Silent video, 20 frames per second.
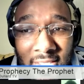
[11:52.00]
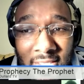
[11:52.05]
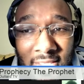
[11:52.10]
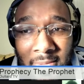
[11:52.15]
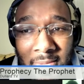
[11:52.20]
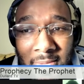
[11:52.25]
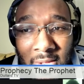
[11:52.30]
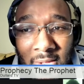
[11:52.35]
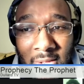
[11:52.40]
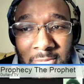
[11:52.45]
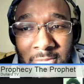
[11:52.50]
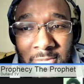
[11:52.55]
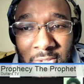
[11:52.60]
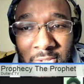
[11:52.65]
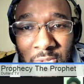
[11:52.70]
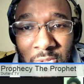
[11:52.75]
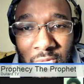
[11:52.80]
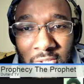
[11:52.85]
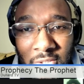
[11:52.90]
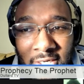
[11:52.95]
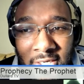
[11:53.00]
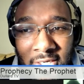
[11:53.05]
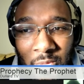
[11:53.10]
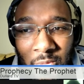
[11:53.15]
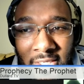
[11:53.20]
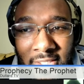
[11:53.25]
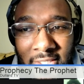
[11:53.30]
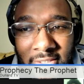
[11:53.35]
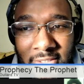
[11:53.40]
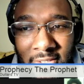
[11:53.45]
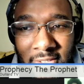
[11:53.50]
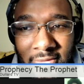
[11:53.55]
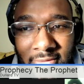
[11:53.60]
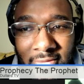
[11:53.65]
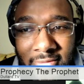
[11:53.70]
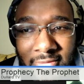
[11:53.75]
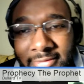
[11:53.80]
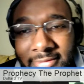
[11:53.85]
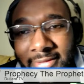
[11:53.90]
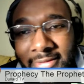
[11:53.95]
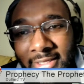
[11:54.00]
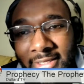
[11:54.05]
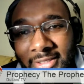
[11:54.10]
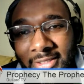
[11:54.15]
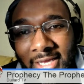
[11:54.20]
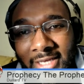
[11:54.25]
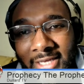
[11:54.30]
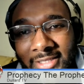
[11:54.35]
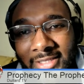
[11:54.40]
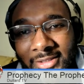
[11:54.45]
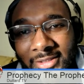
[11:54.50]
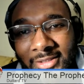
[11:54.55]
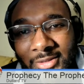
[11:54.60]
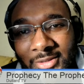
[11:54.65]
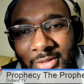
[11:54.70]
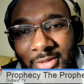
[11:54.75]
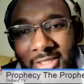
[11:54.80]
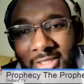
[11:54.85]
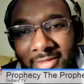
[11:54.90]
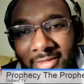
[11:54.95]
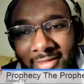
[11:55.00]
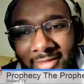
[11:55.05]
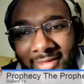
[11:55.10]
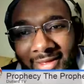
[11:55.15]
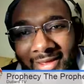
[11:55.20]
about Splatoon in a week, so I guess it's better than